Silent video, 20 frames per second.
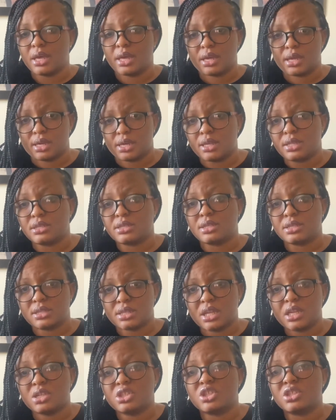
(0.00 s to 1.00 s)
In
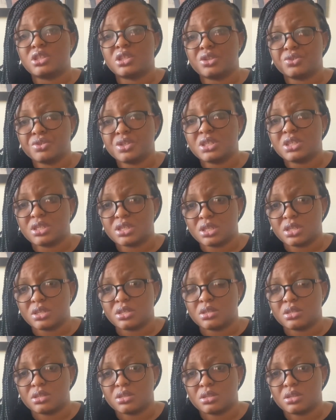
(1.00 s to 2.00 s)
stage 3C,
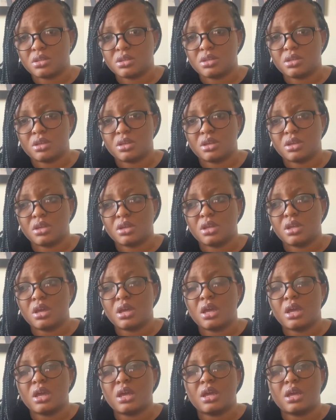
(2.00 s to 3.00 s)

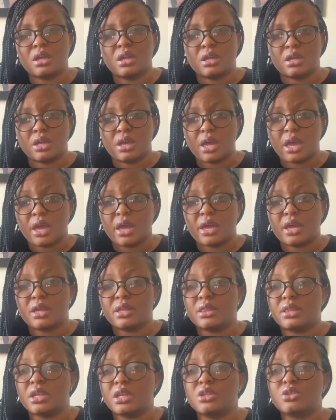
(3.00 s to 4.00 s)
here
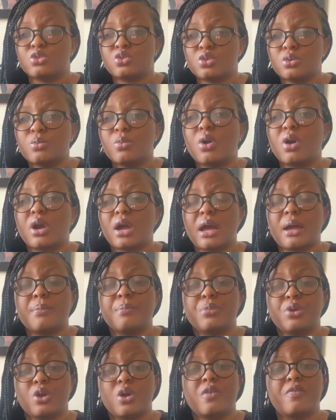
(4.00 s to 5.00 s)
the tumor can
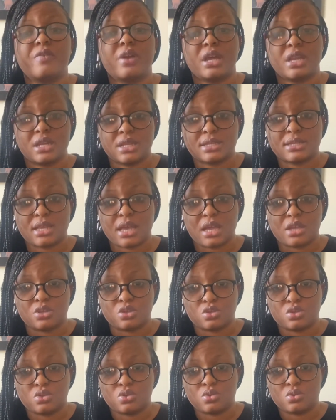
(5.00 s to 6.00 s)
be of any size
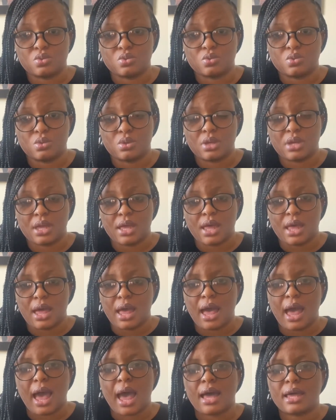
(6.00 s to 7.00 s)
too
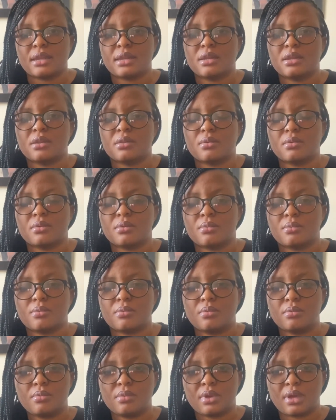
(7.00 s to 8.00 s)
and
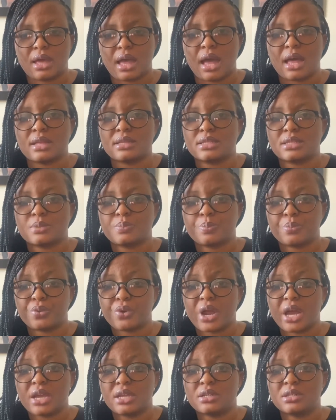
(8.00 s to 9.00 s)
can
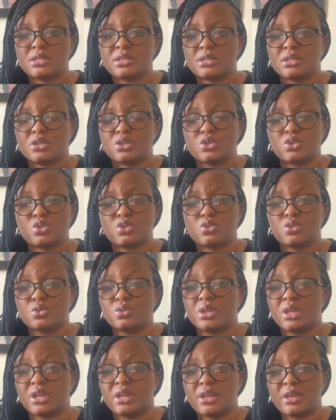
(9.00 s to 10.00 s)
spread to
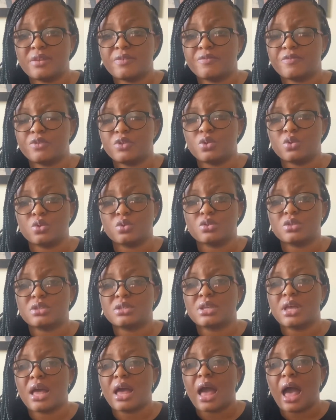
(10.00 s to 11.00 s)
the lymph nodes
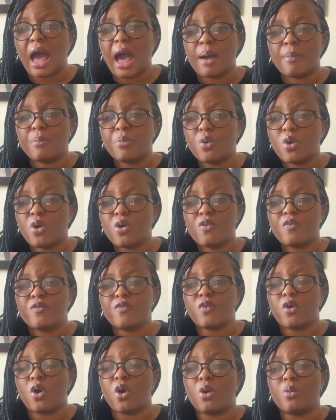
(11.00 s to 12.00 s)
above
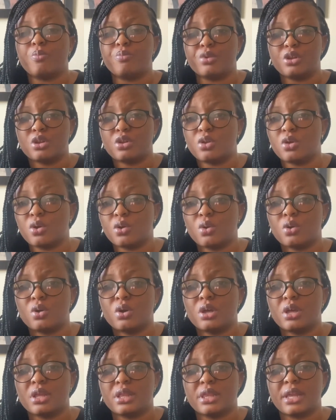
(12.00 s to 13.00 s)
or below
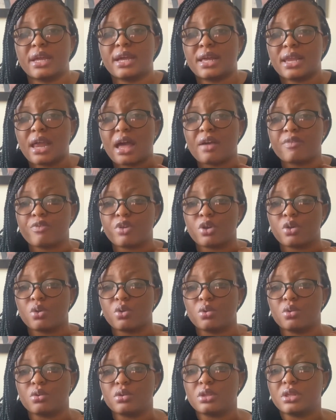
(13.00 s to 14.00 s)
the clavicle.